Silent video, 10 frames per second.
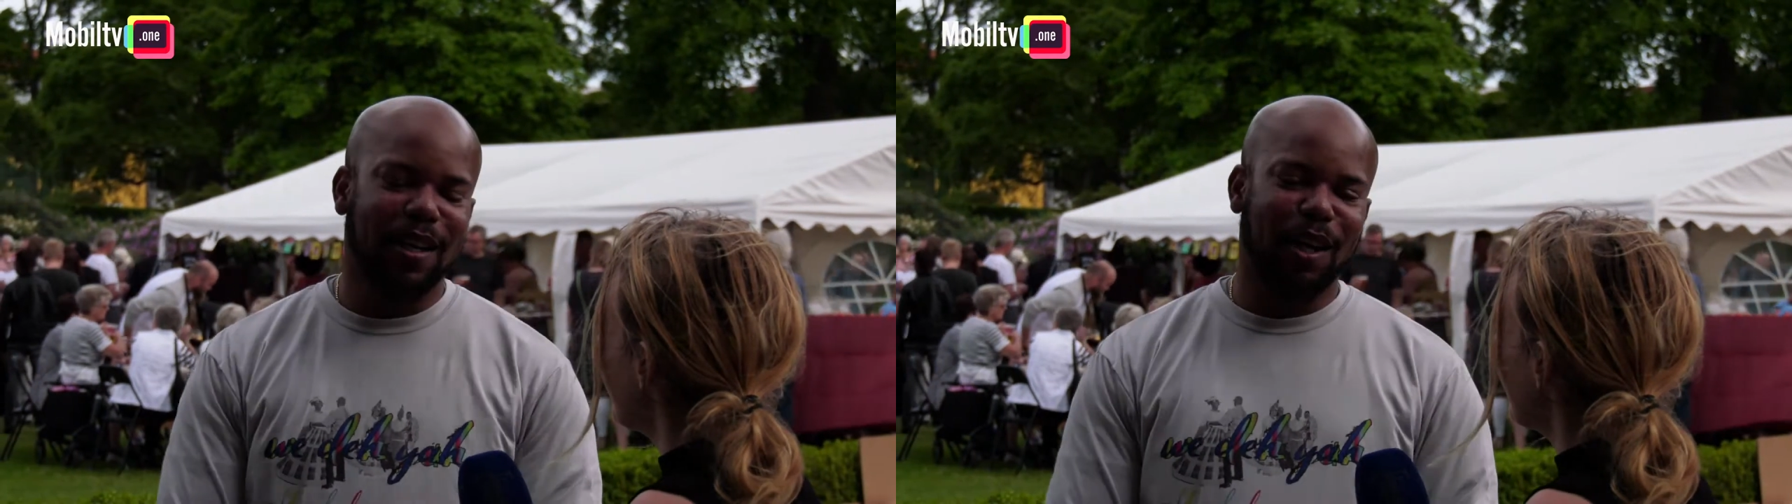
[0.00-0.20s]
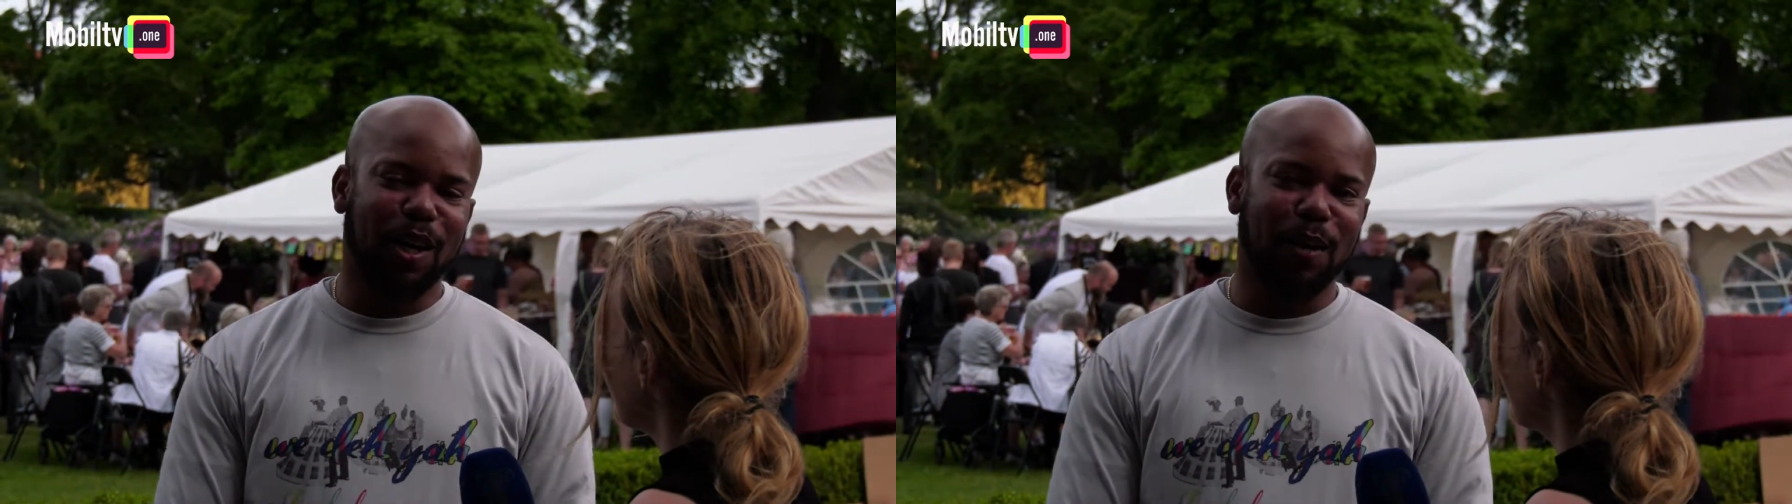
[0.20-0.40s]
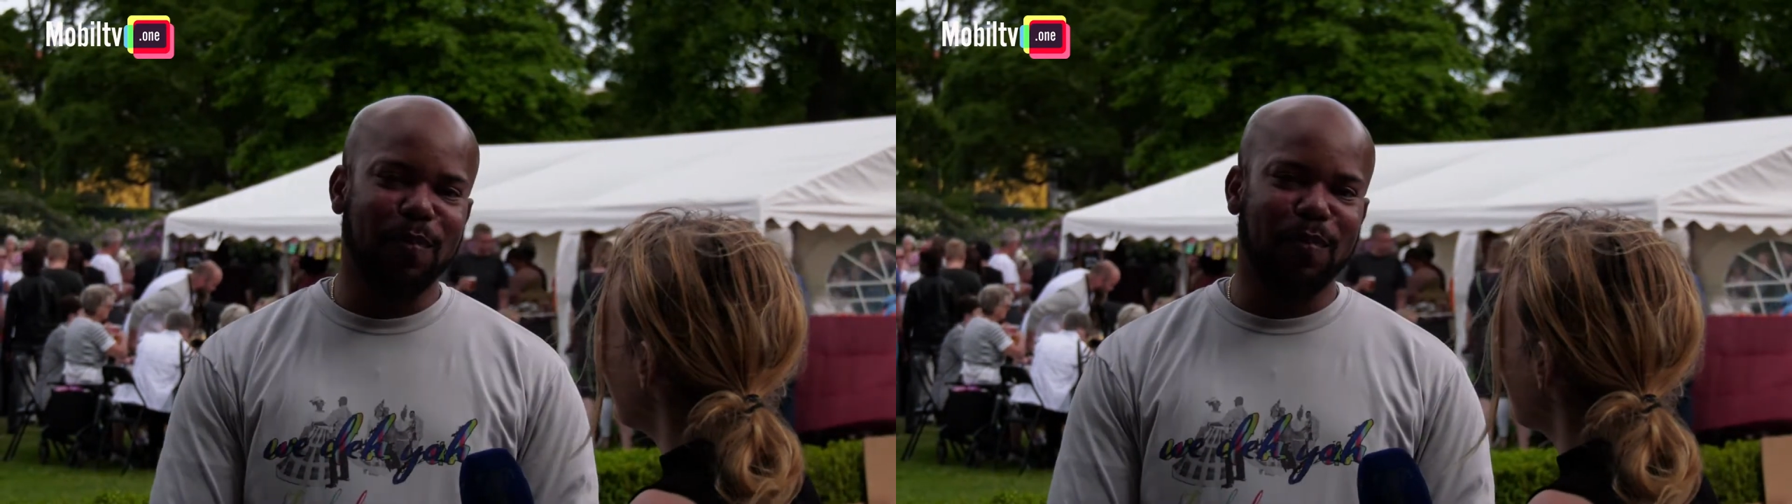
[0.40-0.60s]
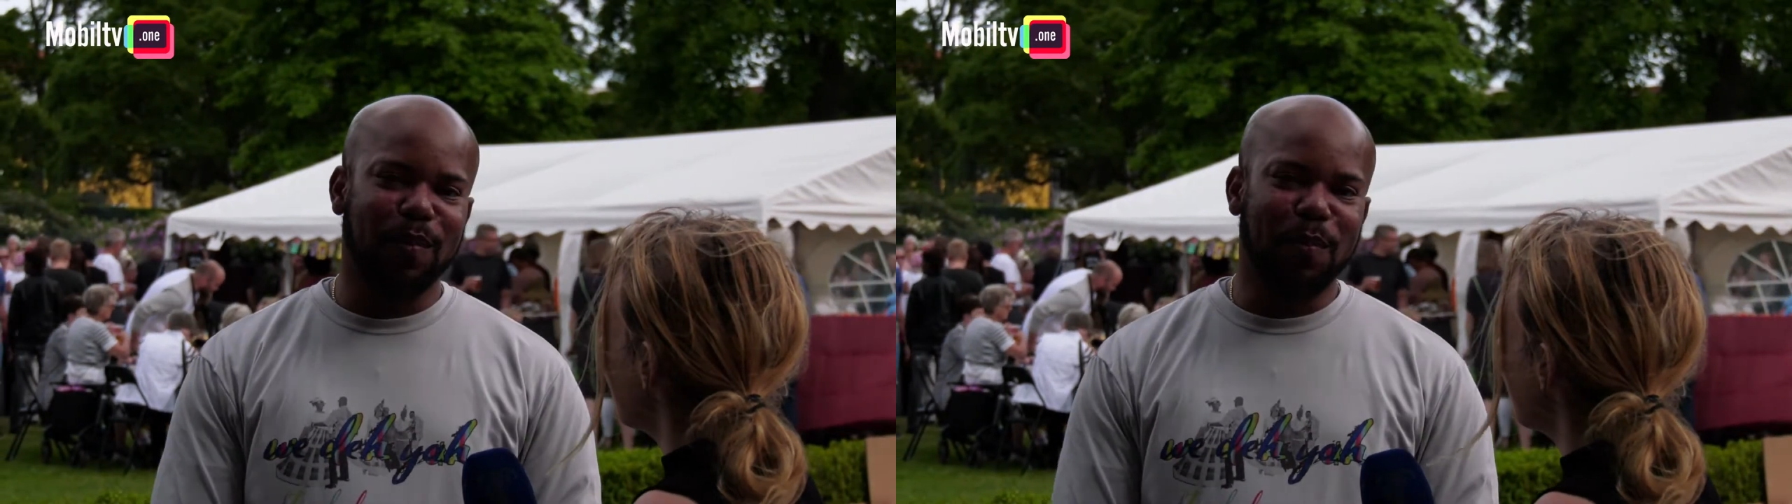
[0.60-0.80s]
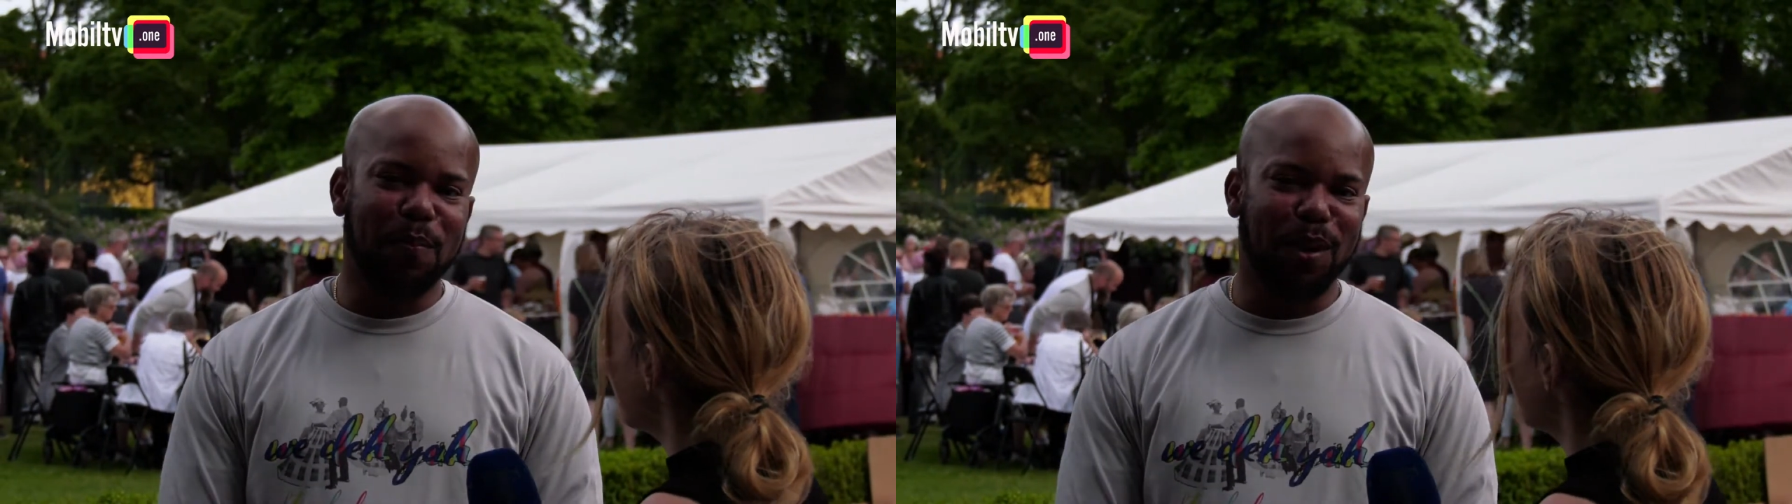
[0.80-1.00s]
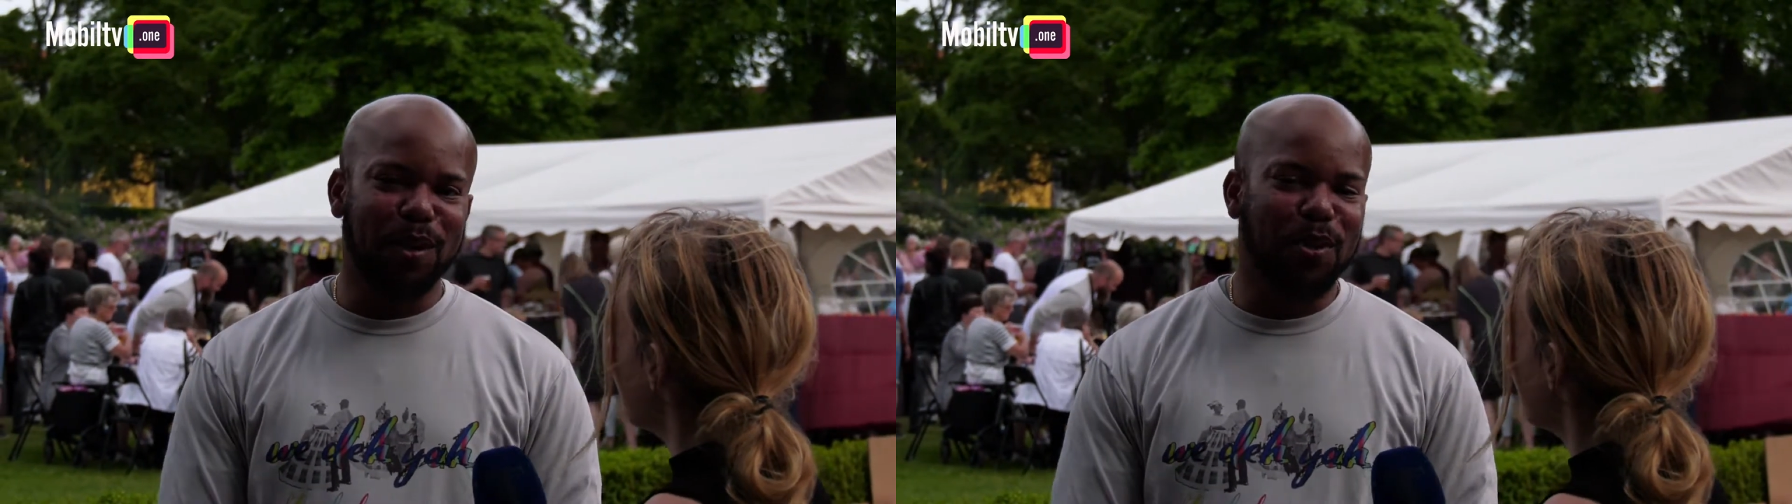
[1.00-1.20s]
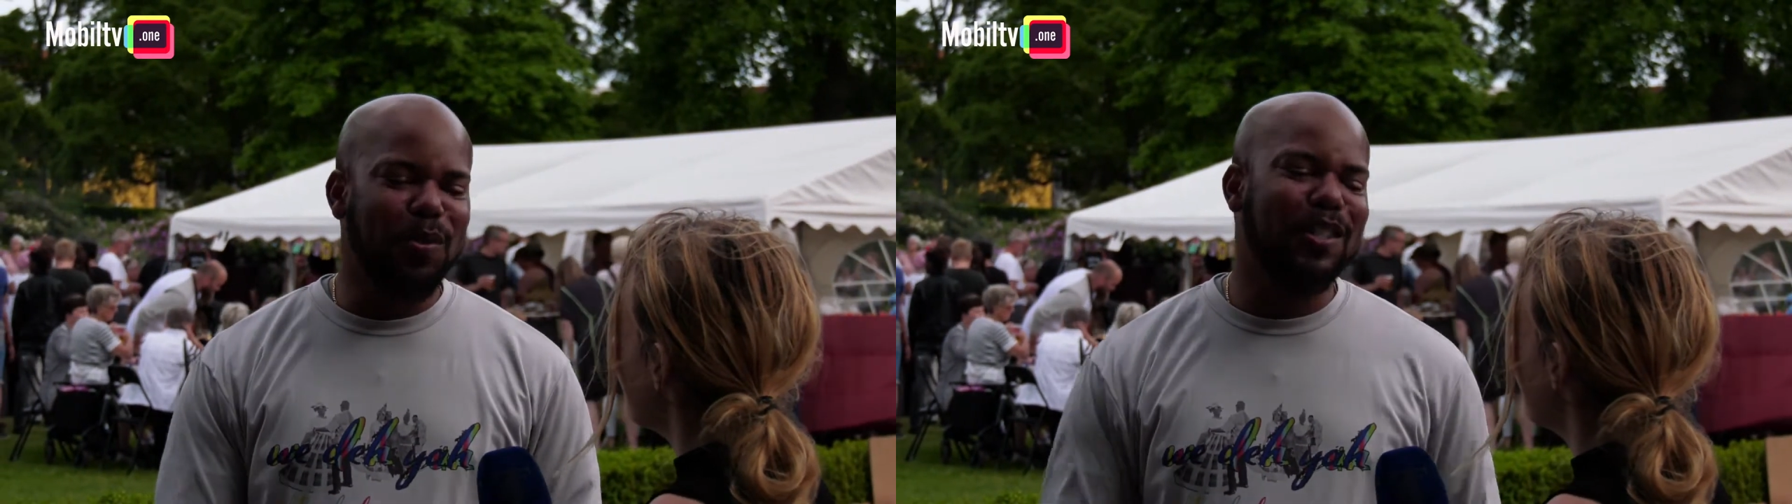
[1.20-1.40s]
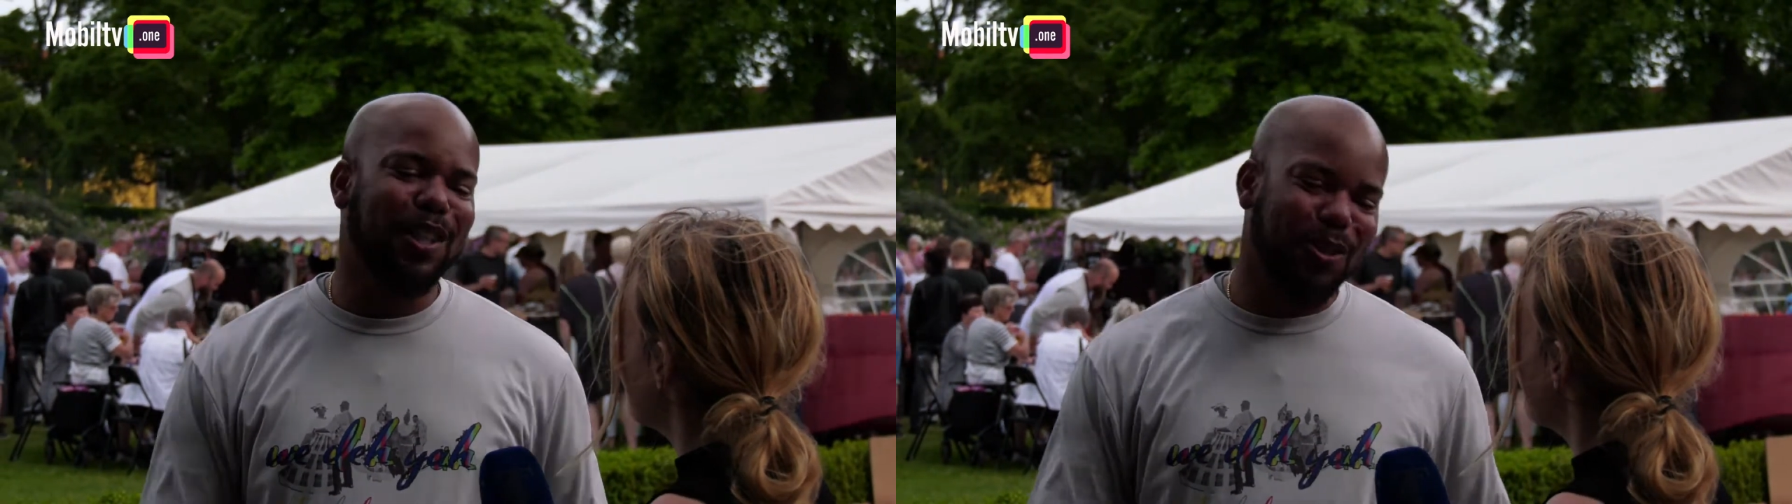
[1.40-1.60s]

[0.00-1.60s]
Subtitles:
But we still